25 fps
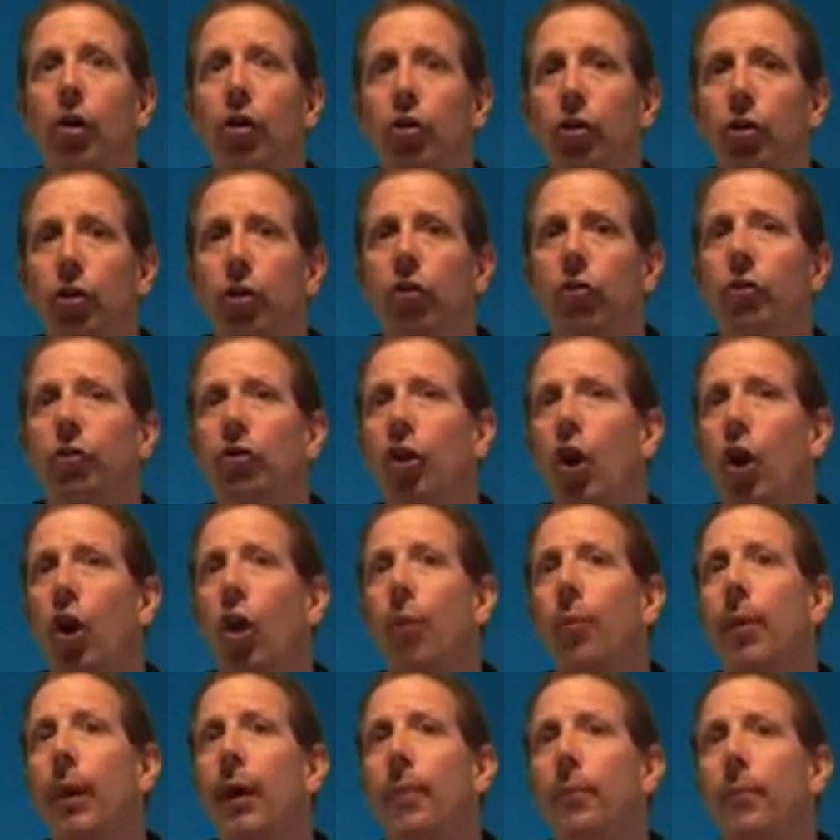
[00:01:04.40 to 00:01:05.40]
do
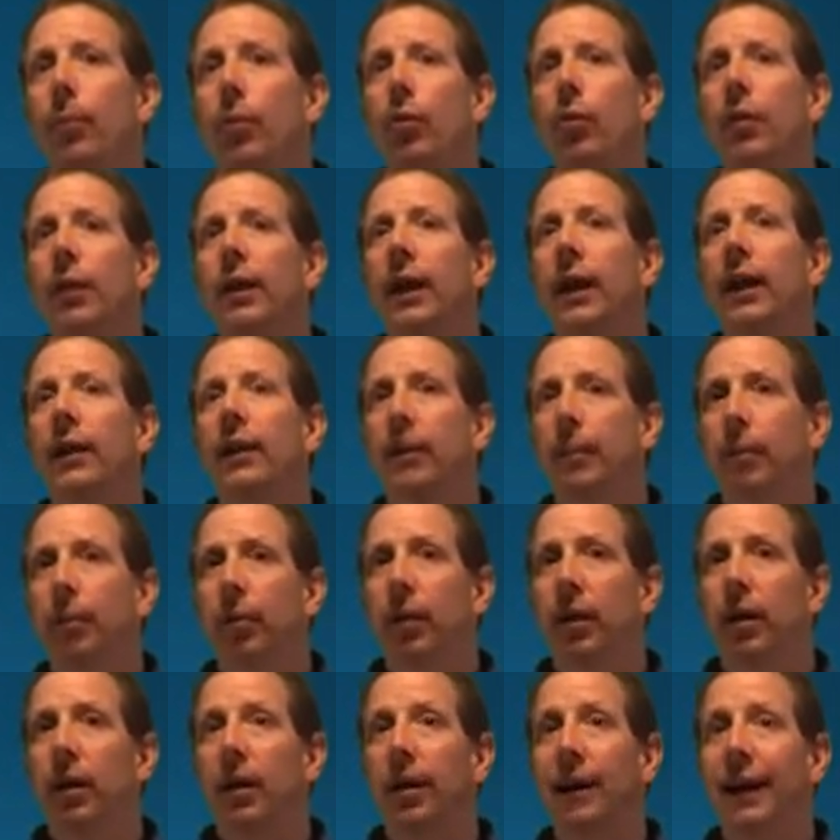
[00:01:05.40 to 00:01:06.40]
so by pulling on the
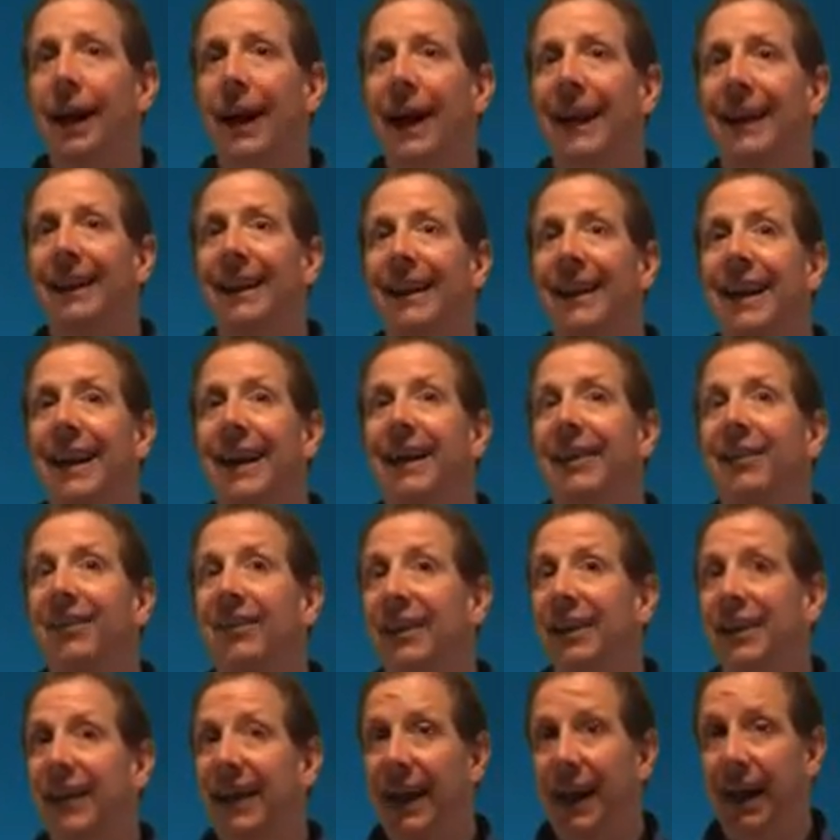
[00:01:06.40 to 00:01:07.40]
plug at the
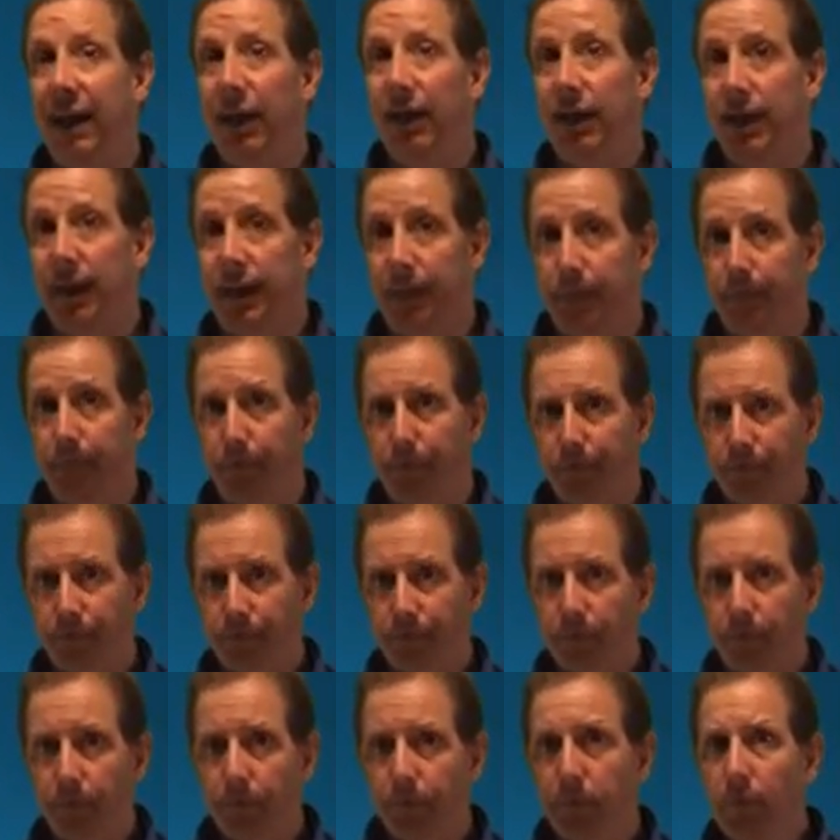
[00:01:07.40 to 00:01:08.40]
AC outlet.
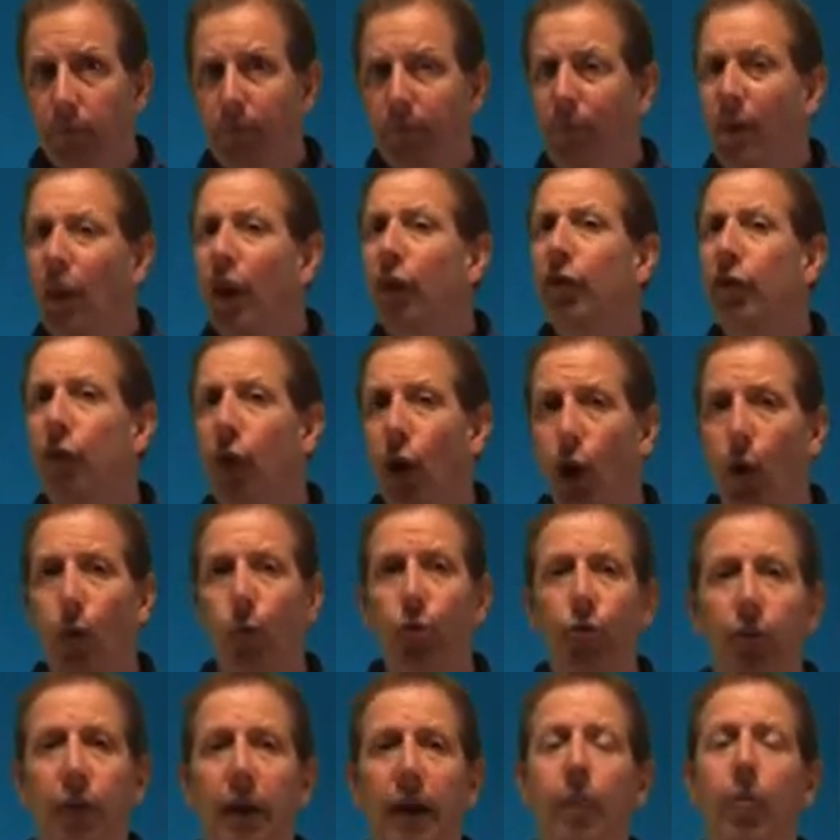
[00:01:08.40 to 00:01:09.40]

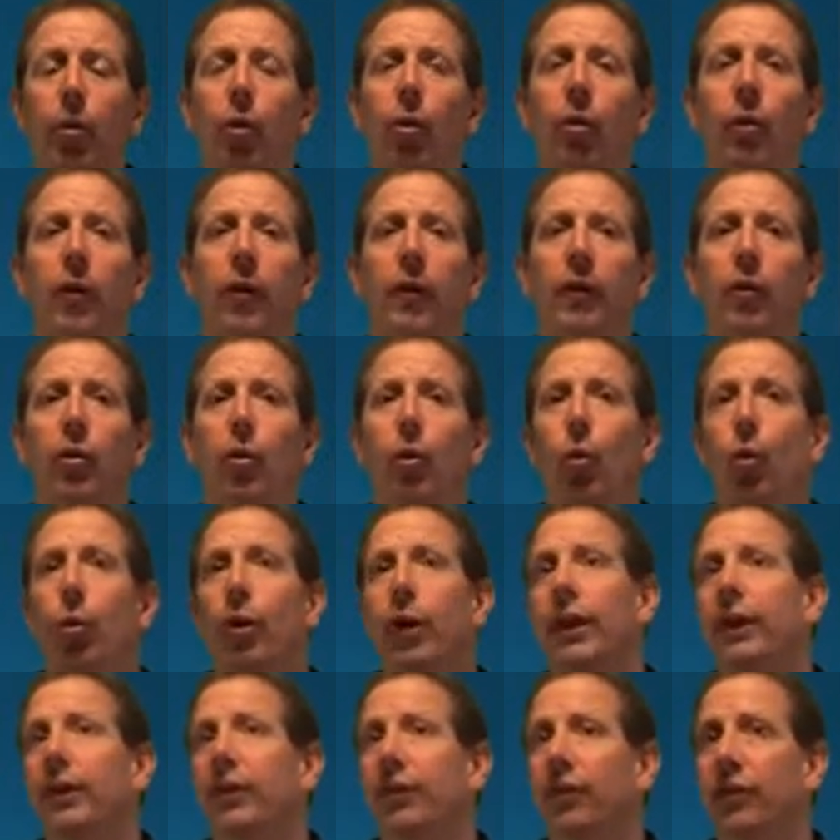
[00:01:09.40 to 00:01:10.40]
Don't grab hold of the cord
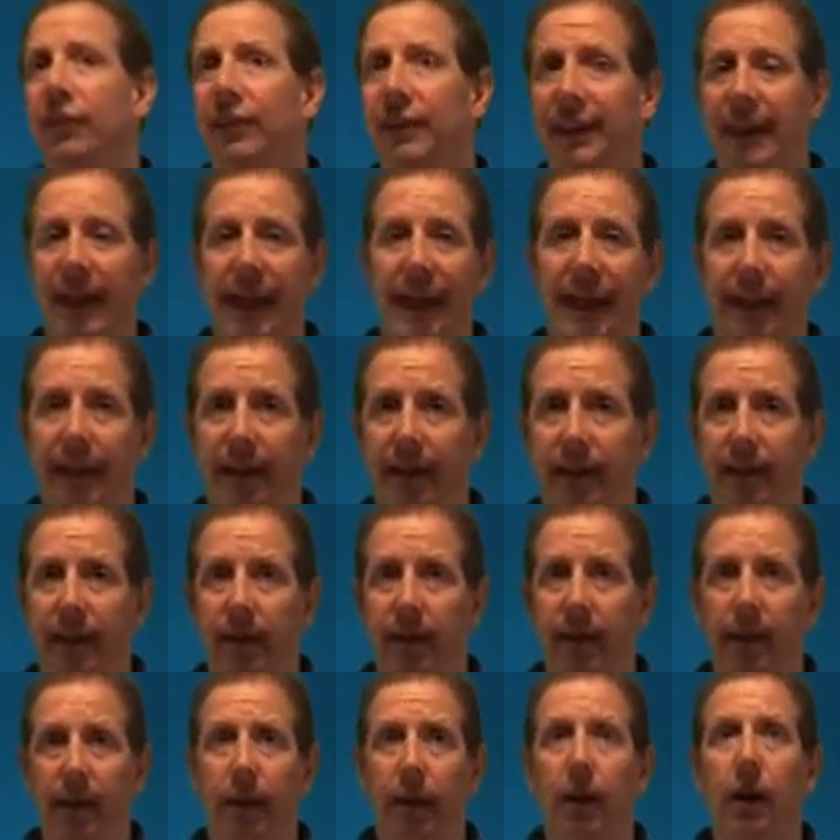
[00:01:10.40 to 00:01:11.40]
and just yank.
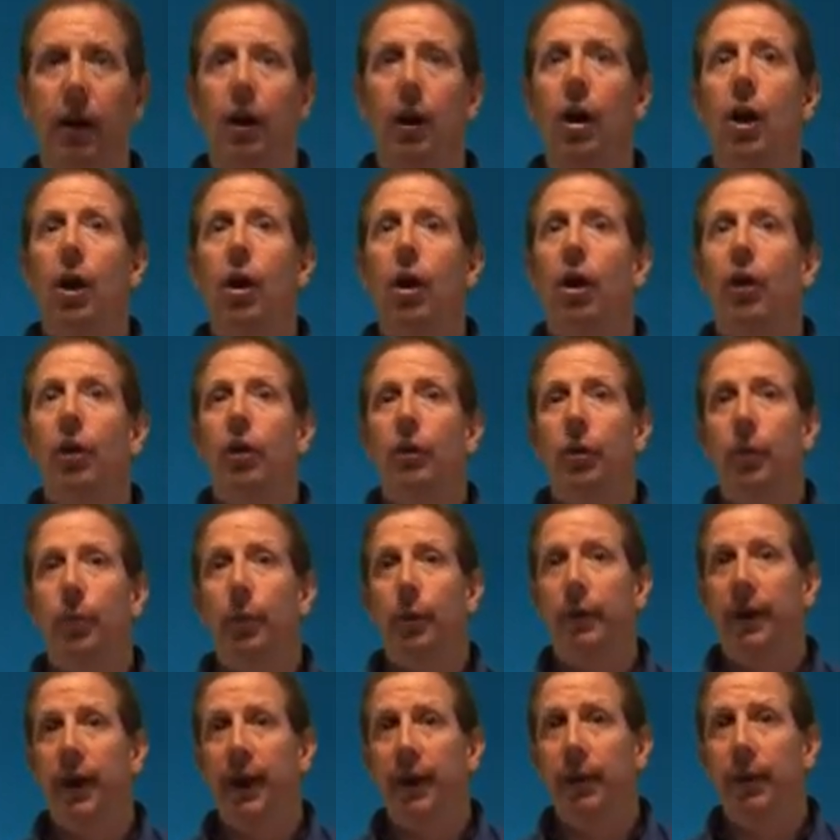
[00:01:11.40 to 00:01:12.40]
To
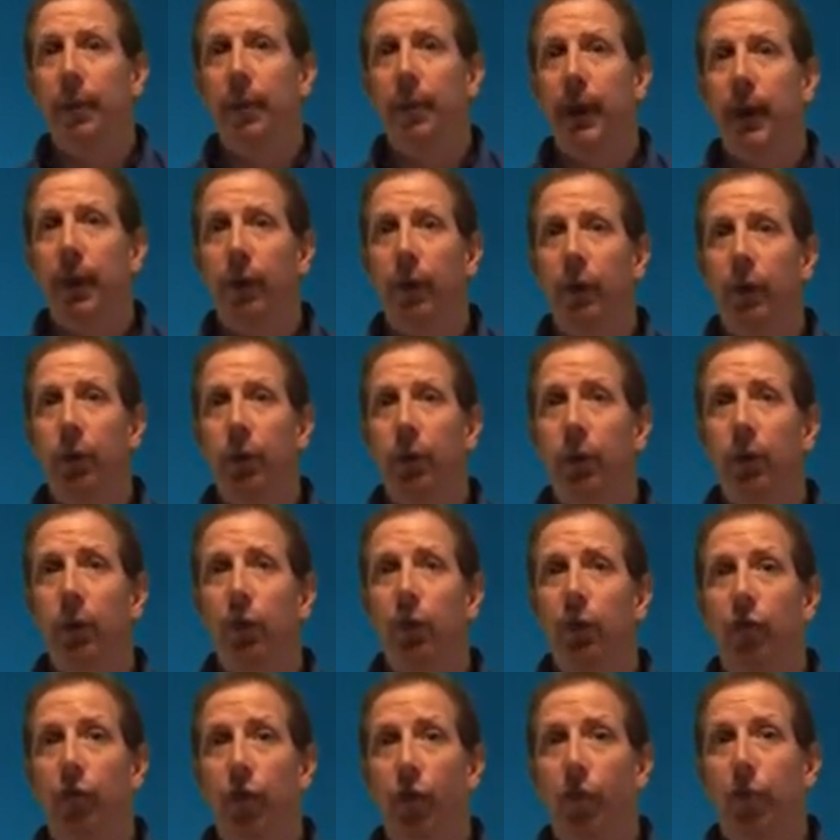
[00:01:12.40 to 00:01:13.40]
protect the power
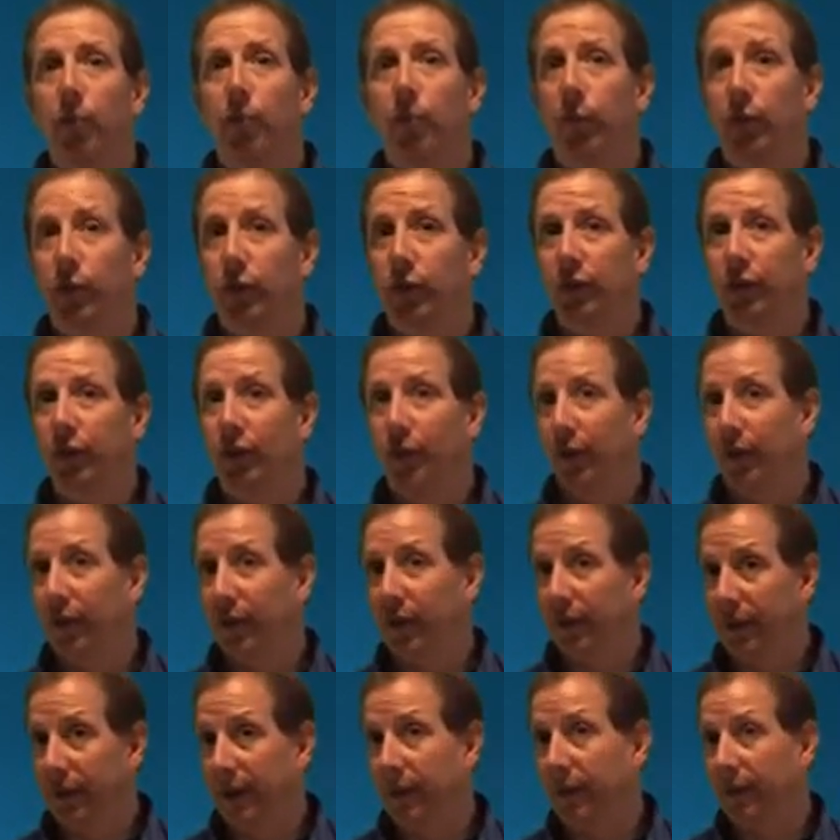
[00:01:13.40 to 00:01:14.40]
cord, don't pull on the cord
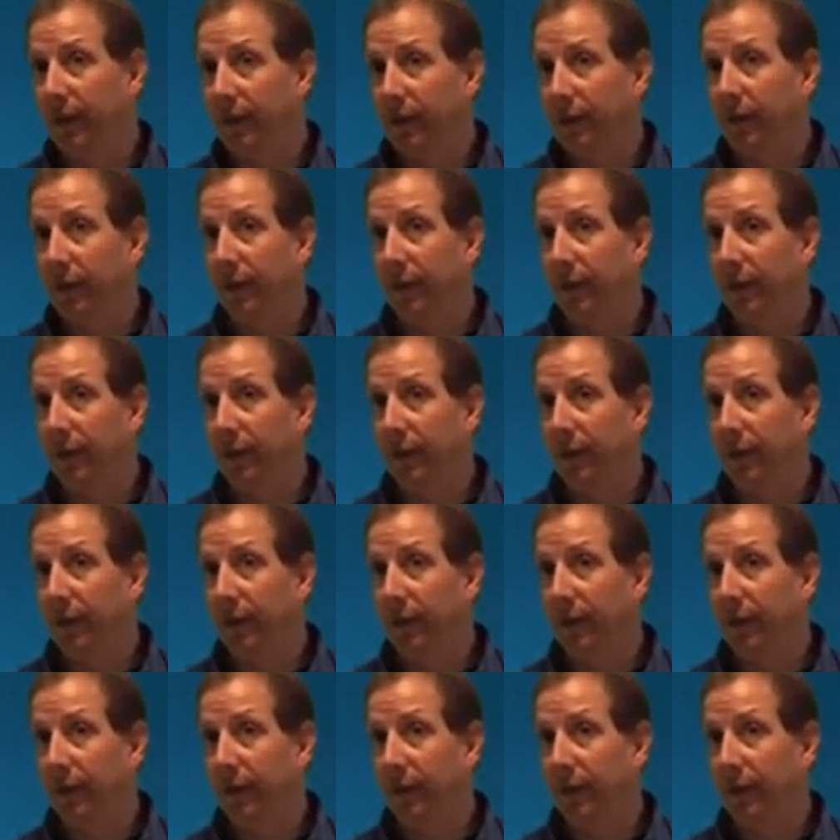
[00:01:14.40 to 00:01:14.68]
itself.